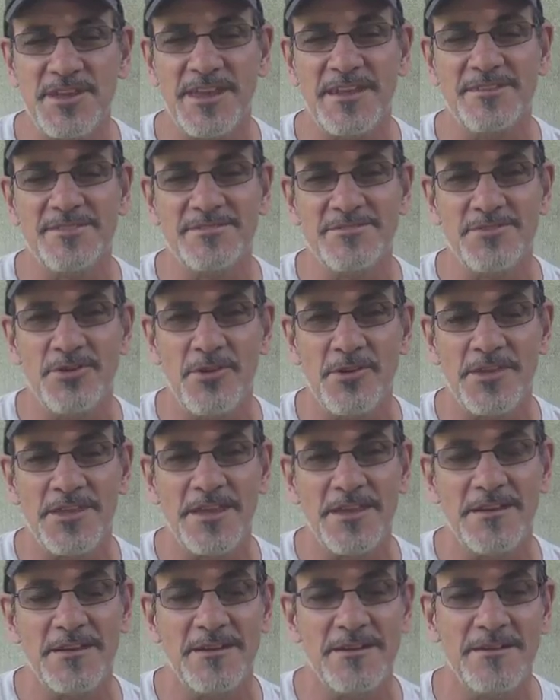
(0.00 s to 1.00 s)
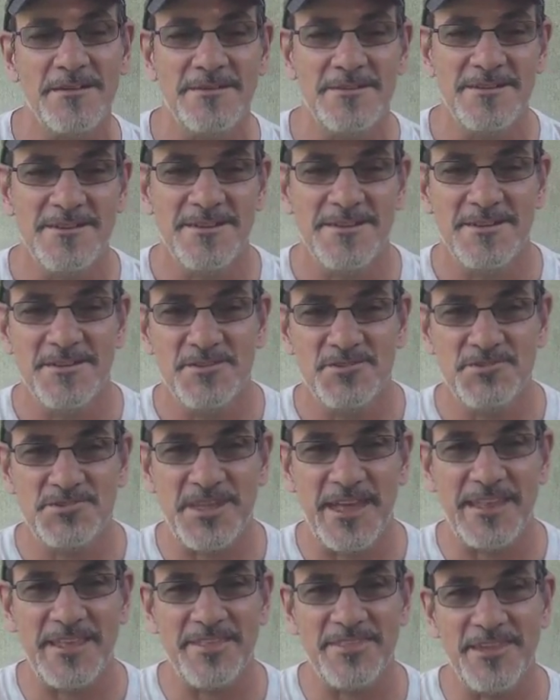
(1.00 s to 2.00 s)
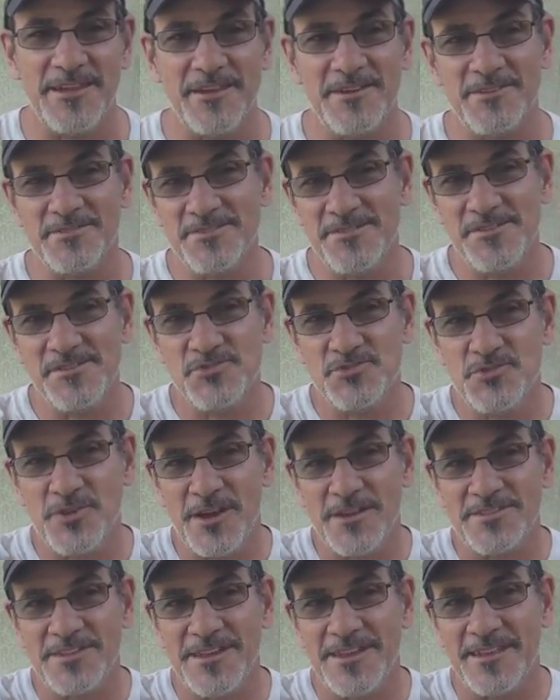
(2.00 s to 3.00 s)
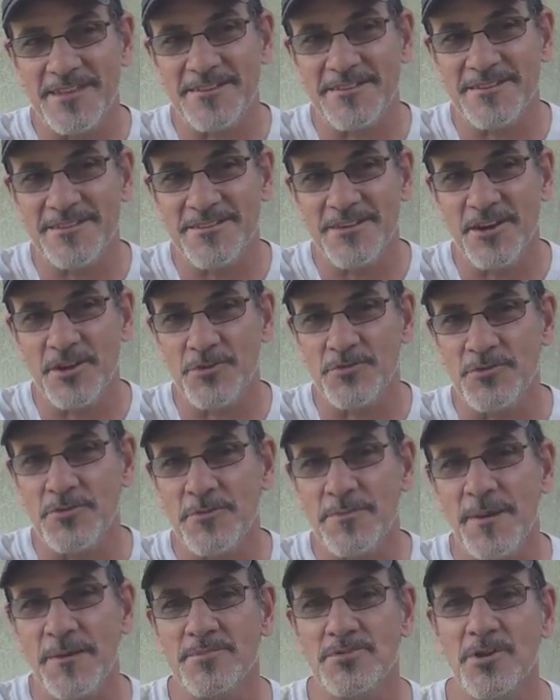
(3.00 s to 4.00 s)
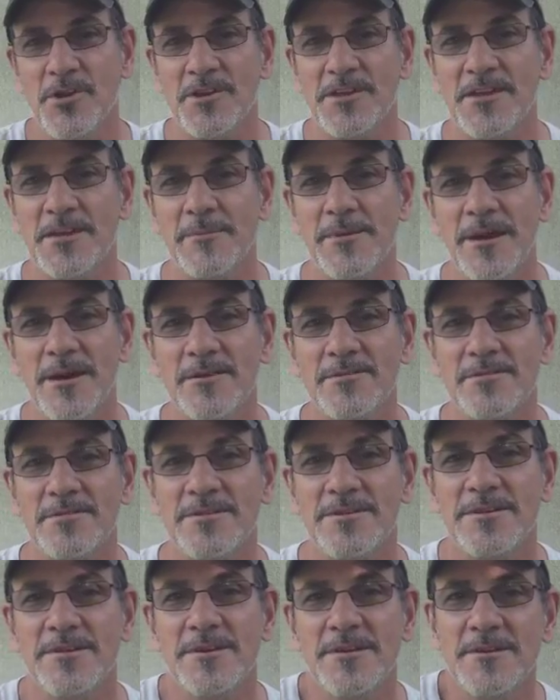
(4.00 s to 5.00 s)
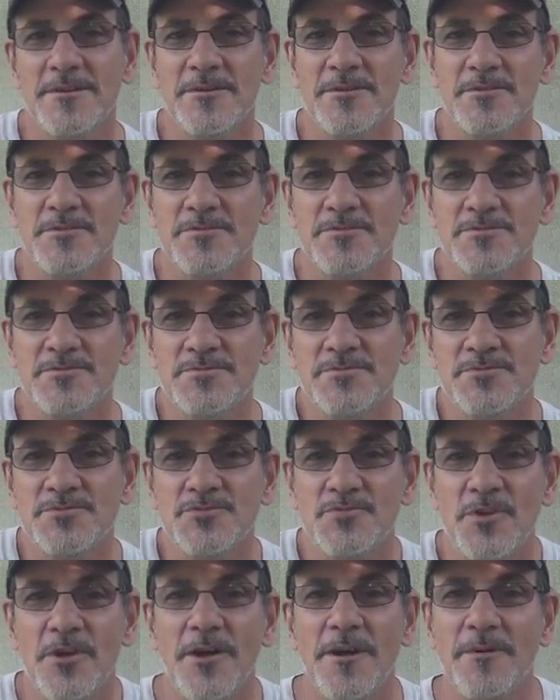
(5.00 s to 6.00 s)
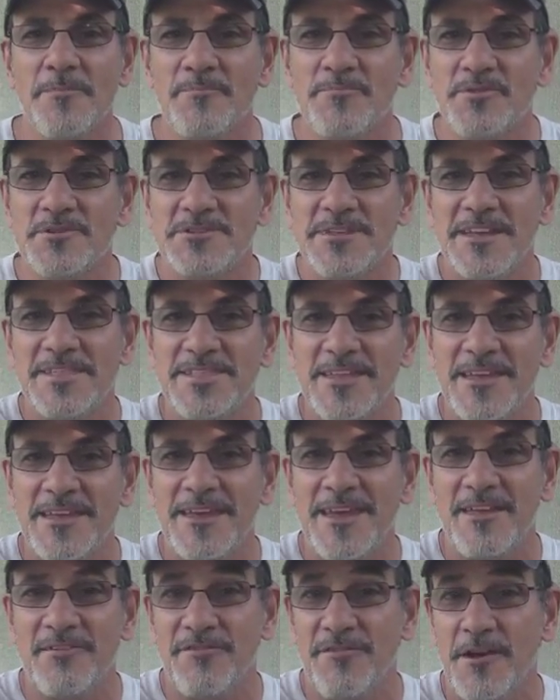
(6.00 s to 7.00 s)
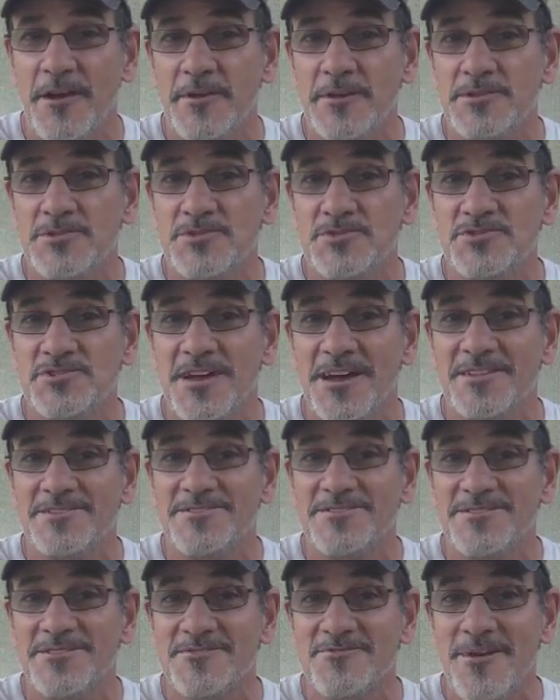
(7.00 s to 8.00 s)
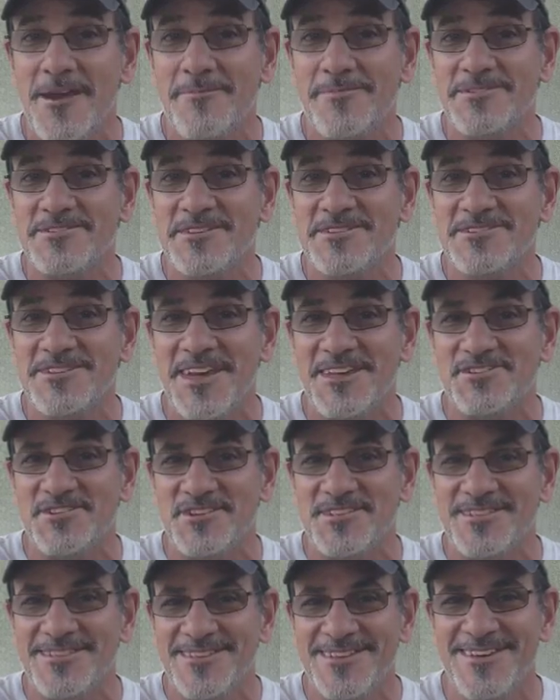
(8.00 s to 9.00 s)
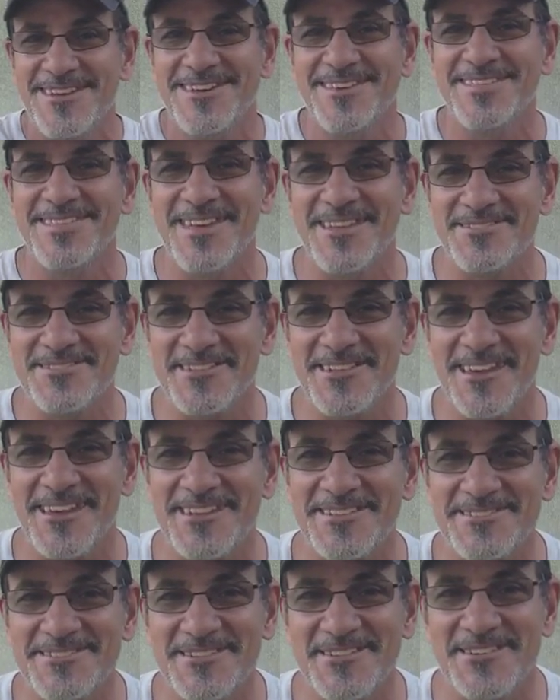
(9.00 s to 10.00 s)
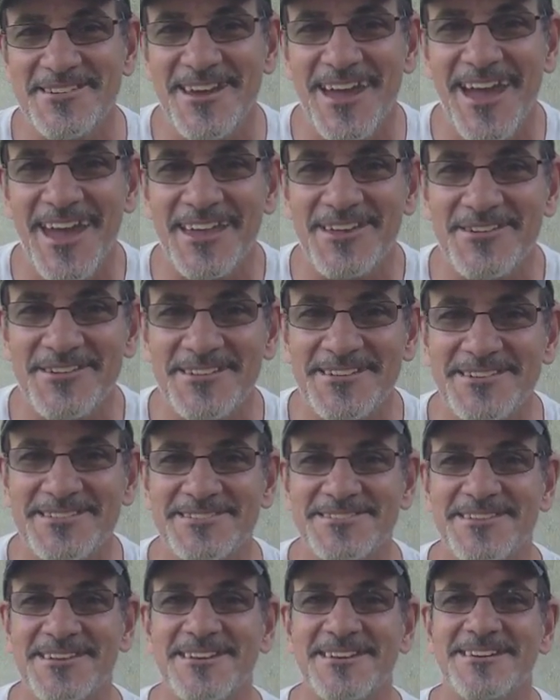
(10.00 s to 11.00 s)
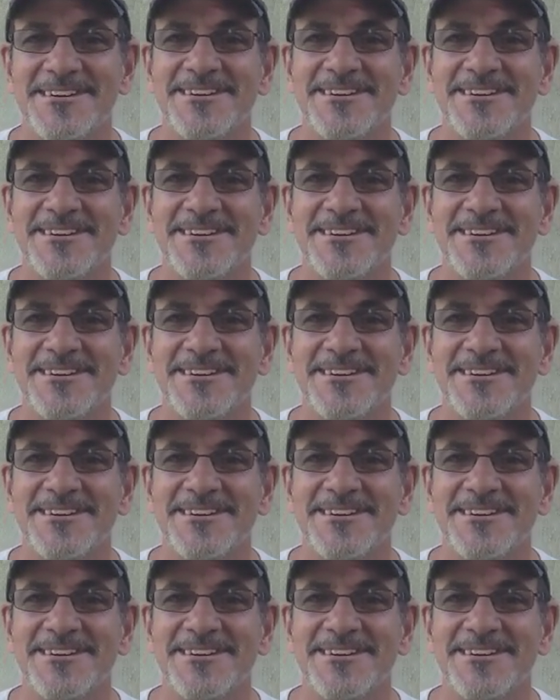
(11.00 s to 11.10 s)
saying standing there trying to get a group. I'm talking about draw, presenting, and firing 2 shots in rapid succession. That's what I consider accurate, because